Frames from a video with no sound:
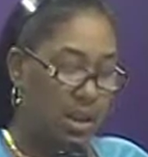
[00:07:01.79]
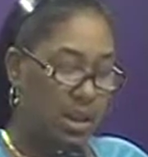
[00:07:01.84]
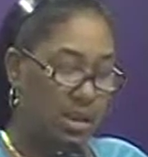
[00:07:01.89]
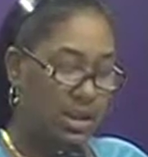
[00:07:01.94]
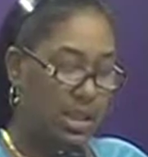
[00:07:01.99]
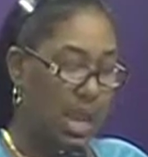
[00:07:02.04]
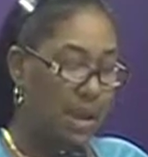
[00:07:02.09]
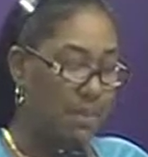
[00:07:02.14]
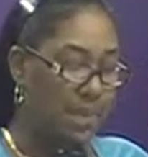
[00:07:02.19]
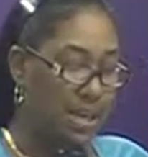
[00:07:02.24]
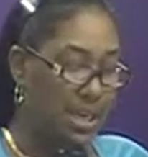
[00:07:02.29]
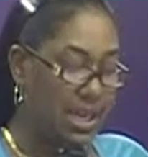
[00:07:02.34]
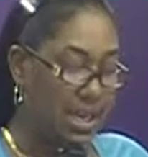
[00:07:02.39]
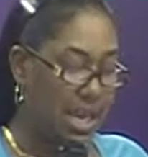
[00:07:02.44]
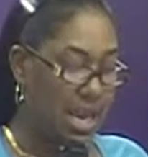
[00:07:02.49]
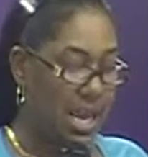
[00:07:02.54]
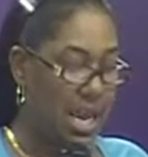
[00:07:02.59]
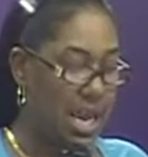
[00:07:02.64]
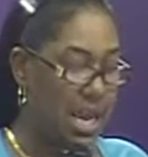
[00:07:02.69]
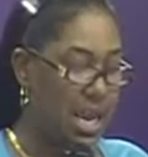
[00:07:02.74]
They
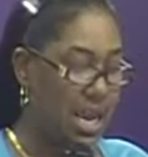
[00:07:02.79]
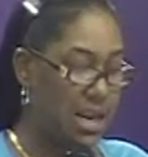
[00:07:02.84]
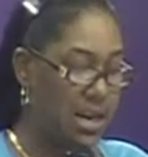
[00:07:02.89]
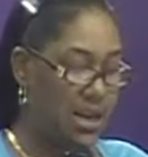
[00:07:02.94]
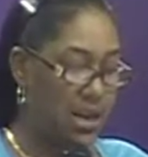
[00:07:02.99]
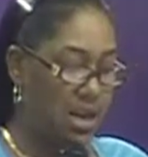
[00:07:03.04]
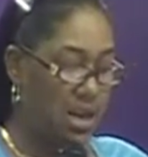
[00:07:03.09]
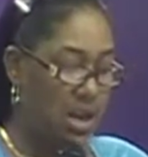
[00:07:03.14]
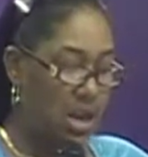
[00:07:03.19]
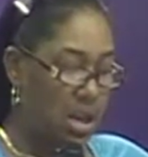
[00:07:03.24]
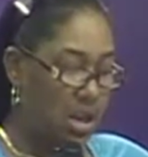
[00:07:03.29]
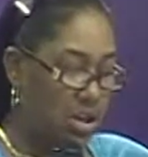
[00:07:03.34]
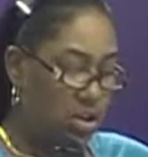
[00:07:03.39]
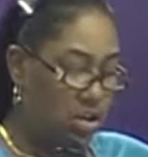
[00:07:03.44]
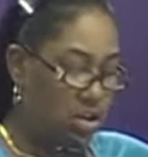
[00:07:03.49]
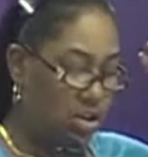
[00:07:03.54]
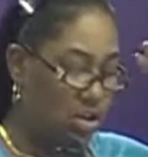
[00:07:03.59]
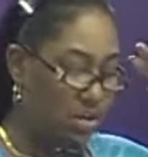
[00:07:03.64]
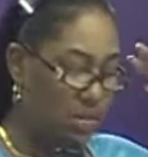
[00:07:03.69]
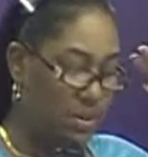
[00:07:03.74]
began
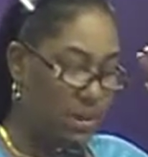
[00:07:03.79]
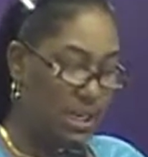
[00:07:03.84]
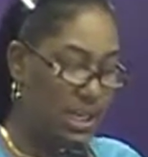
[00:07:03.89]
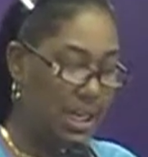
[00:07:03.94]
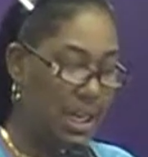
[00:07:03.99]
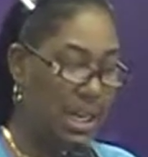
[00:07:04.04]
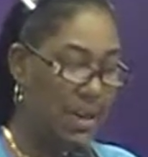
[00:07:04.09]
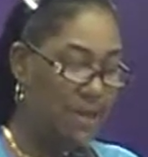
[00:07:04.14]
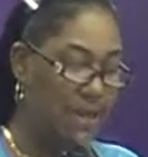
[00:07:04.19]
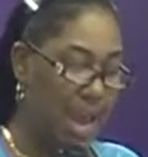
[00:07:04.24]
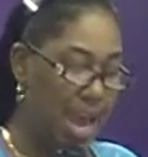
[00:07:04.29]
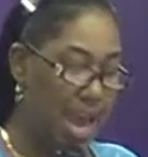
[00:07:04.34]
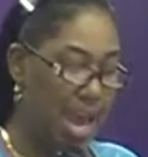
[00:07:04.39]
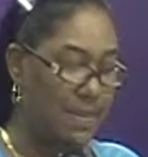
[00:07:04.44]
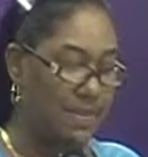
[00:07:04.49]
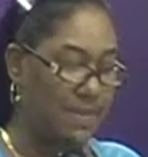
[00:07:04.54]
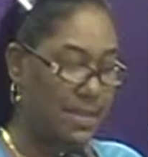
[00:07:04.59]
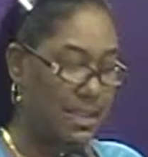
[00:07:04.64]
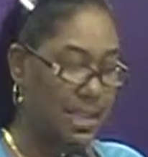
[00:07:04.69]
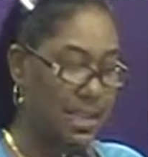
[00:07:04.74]
to believe
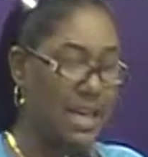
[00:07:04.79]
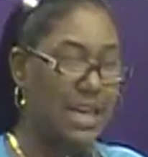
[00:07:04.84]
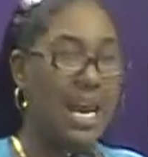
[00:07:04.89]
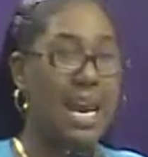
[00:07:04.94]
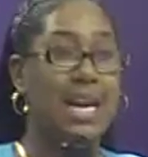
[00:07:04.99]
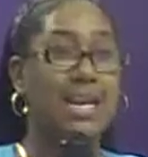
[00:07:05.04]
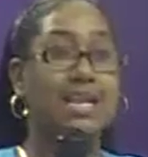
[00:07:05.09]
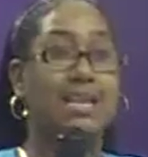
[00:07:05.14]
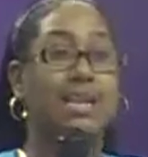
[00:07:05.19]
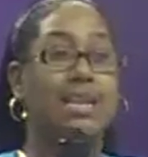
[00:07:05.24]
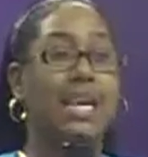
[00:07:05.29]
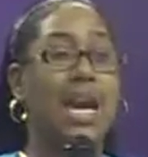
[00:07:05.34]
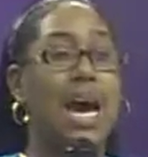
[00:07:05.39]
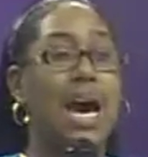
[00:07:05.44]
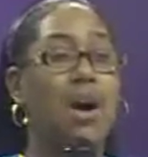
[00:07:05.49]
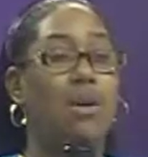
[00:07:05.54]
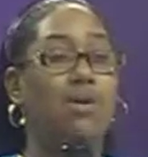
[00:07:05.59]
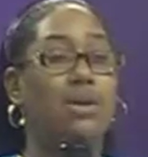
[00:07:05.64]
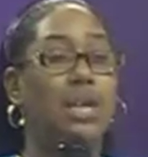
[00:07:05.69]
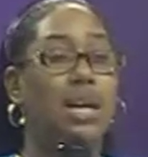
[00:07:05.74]
Absalom and
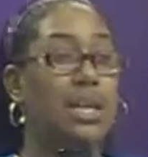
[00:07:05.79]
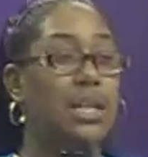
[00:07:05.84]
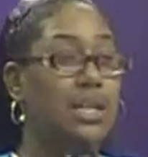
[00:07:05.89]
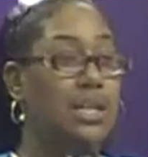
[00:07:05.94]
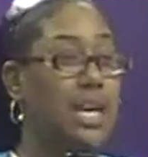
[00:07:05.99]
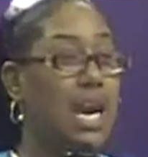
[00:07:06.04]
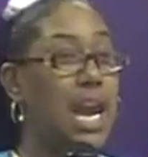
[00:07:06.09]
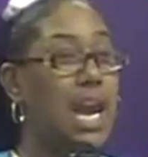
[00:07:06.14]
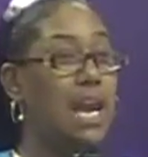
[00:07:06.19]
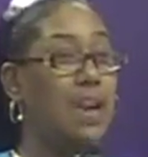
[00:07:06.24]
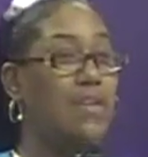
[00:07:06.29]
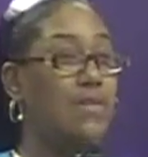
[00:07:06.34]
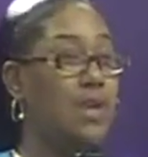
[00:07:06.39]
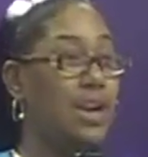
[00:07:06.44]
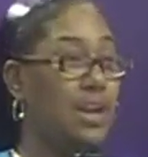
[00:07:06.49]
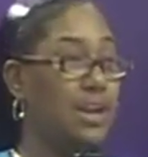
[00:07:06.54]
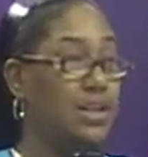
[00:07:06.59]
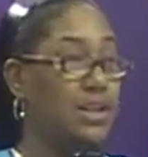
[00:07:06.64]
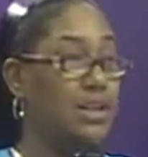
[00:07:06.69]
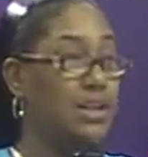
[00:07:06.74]
doubt
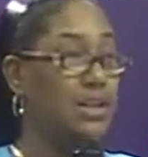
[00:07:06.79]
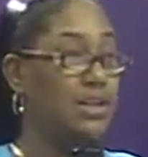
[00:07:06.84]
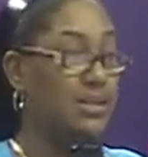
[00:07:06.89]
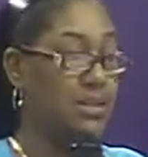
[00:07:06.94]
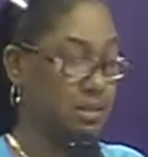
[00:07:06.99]
David.